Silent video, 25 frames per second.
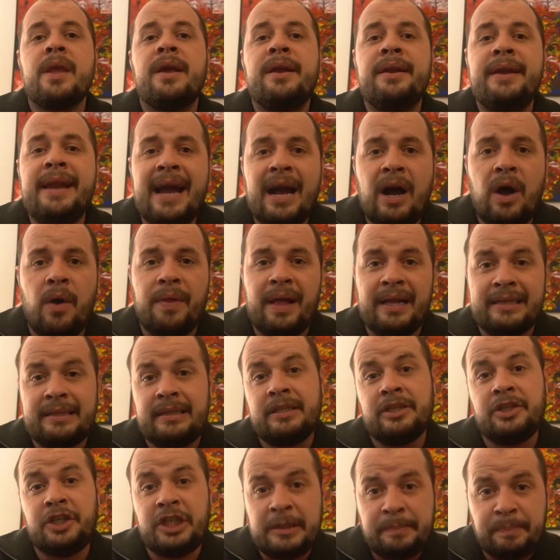Now, that's
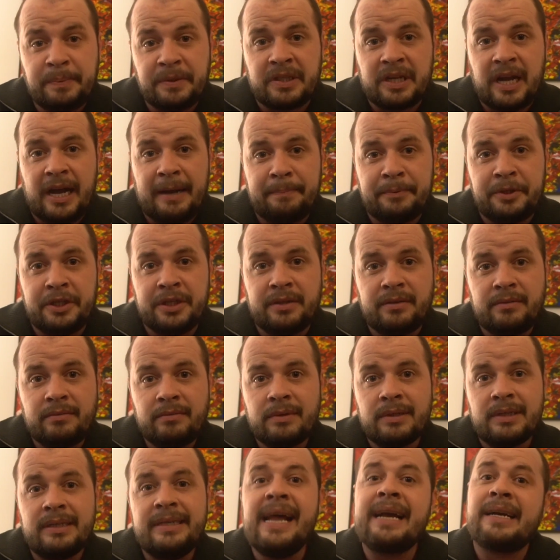the cheapest option.
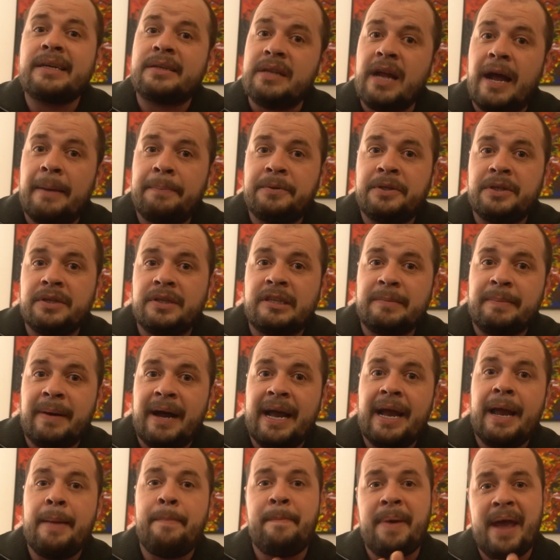Next option is to
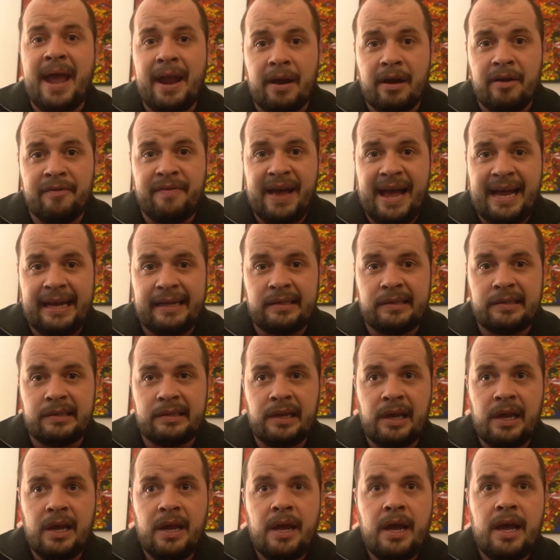buy a pair of hets.
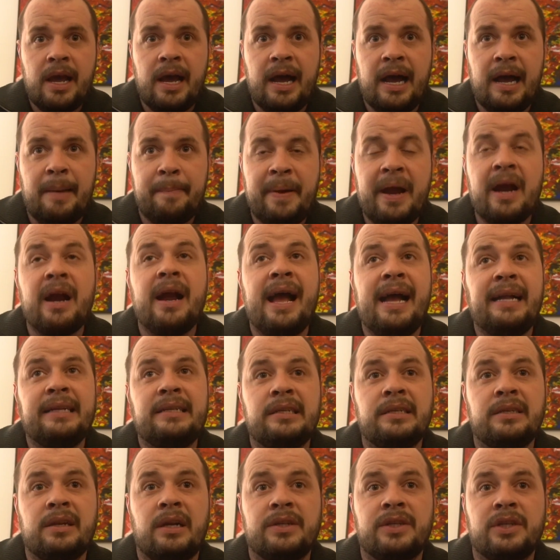A pair of hets
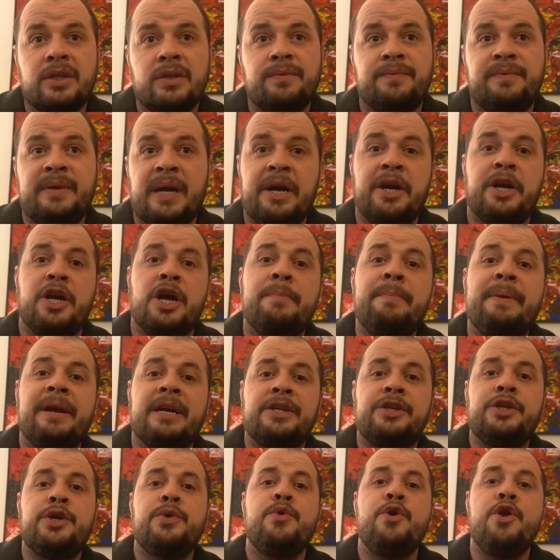is also very good
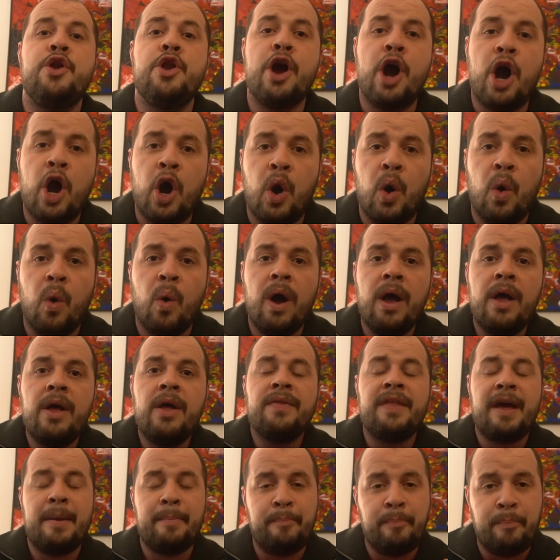because you know
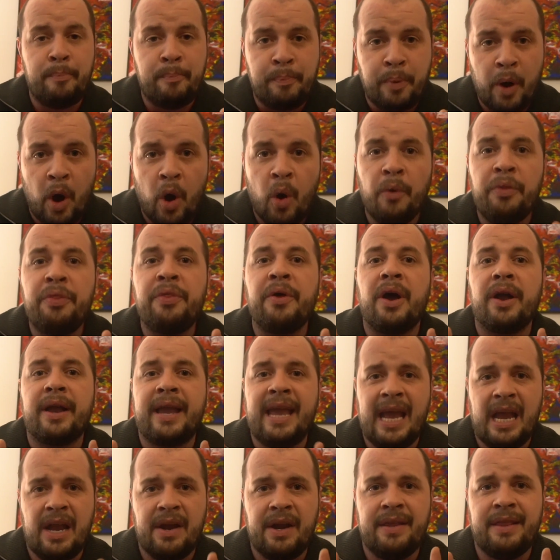that both
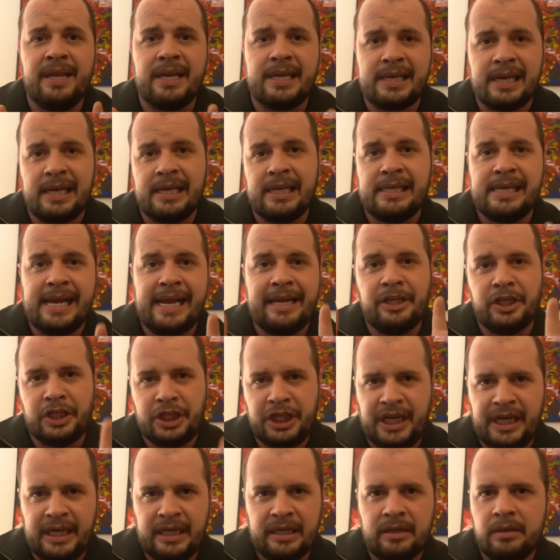carry the sunset
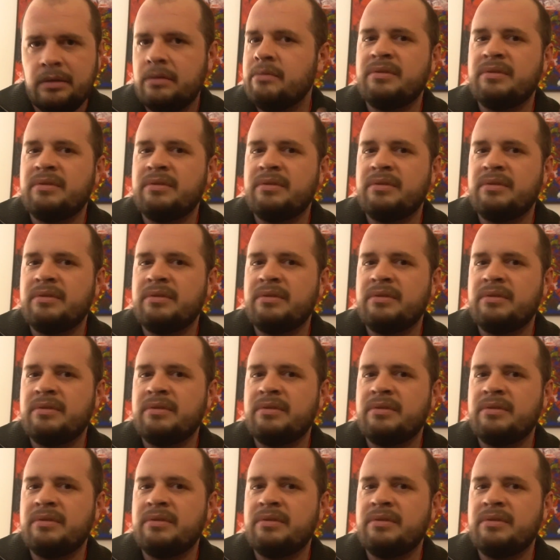gene.